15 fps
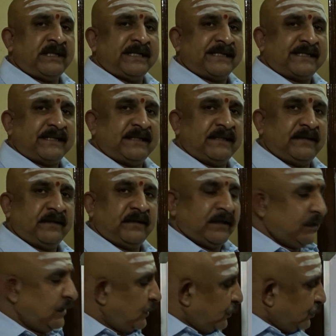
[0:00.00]
this.
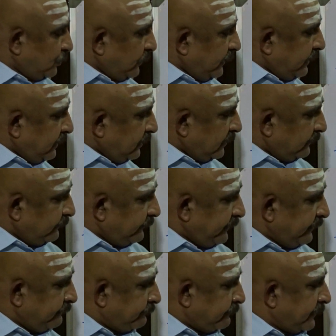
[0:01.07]
So here
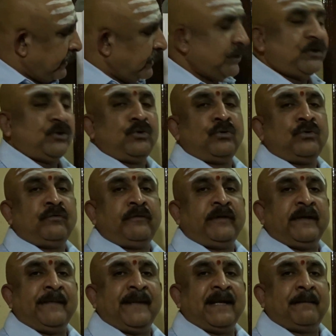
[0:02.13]
we find two
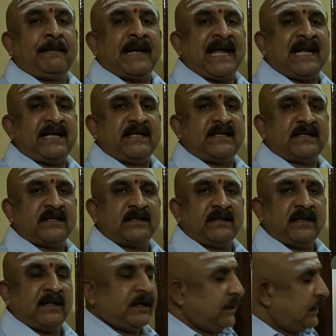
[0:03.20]
female planets.
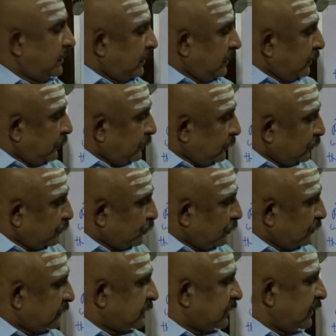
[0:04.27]

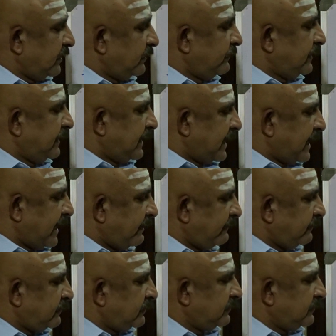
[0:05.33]
So Sun will have